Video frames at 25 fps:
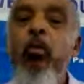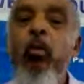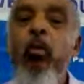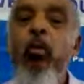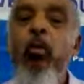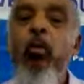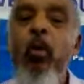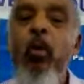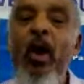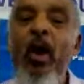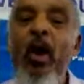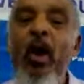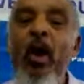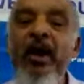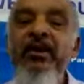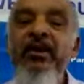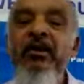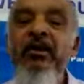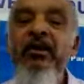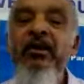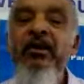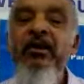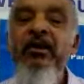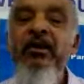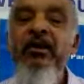
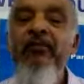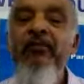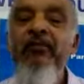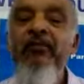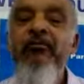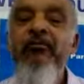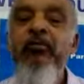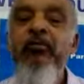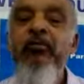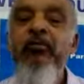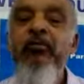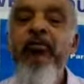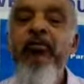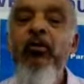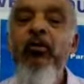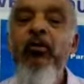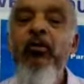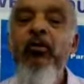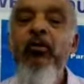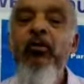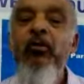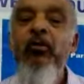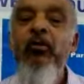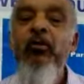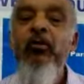wonderful
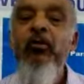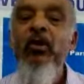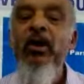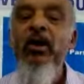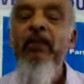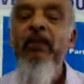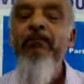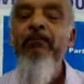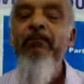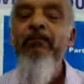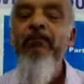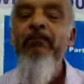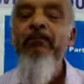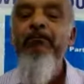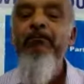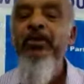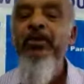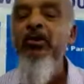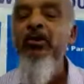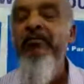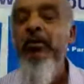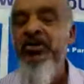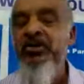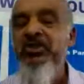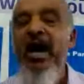and
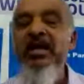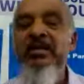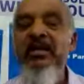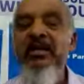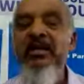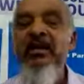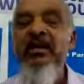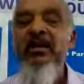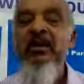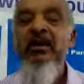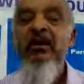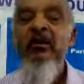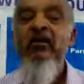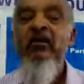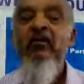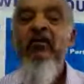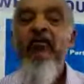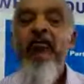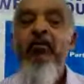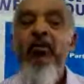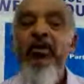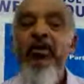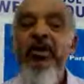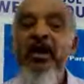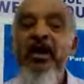beautiful
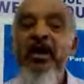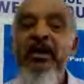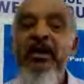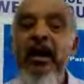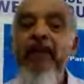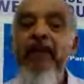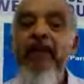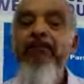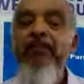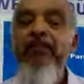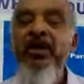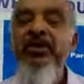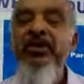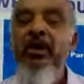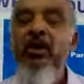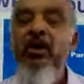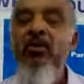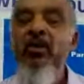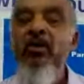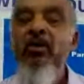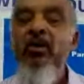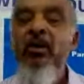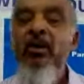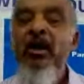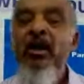society for the Cape
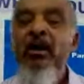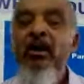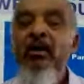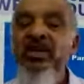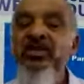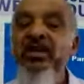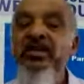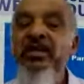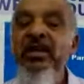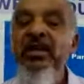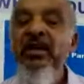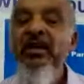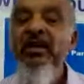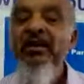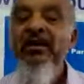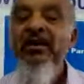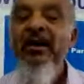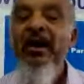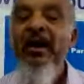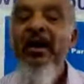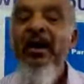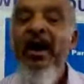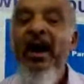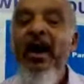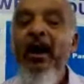Mother City.
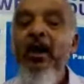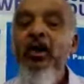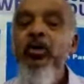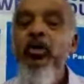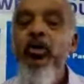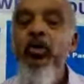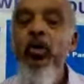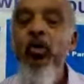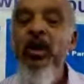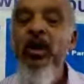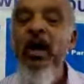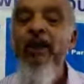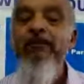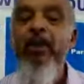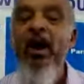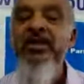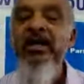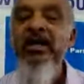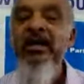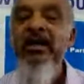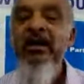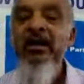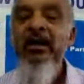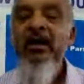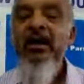Shura
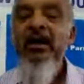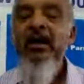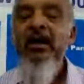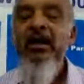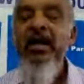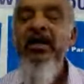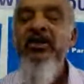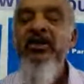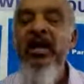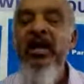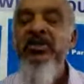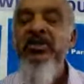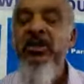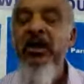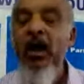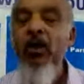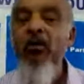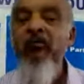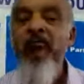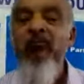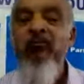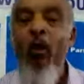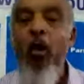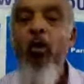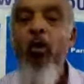Party, let us
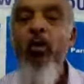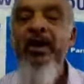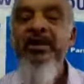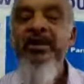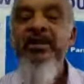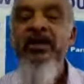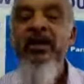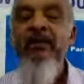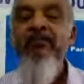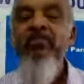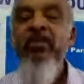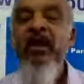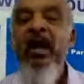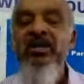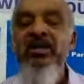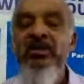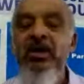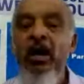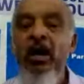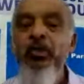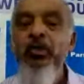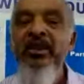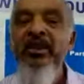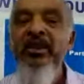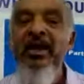go.
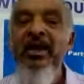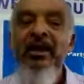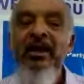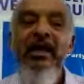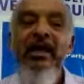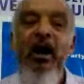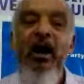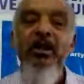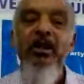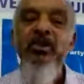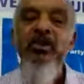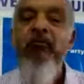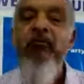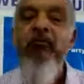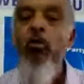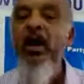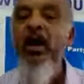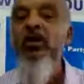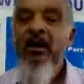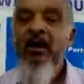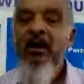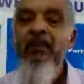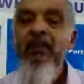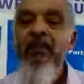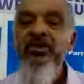Rhonda Bosch,
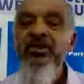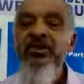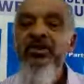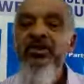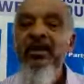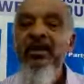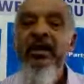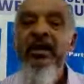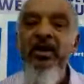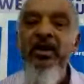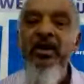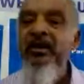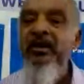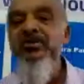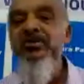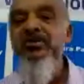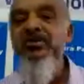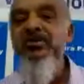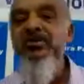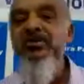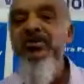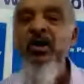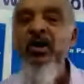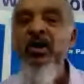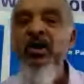all of these
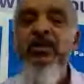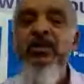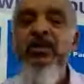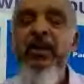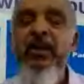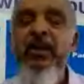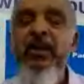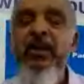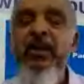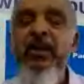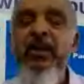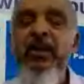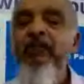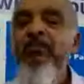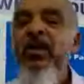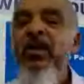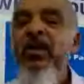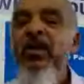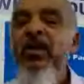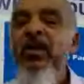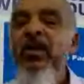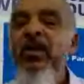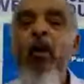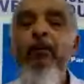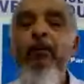people are
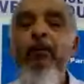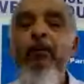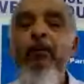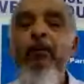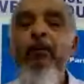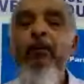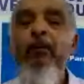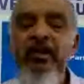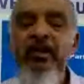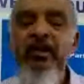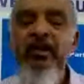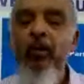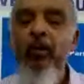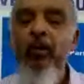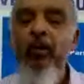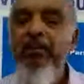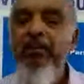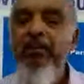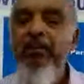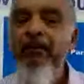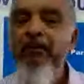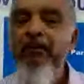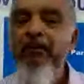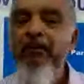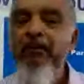beautiful
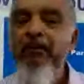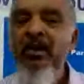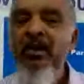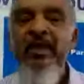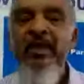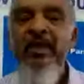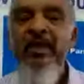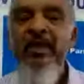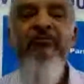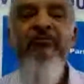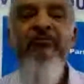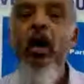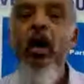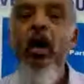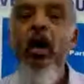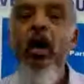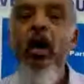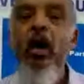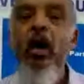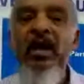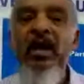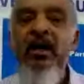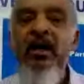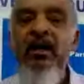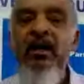people. They have no
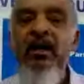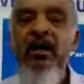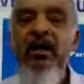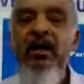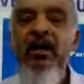color.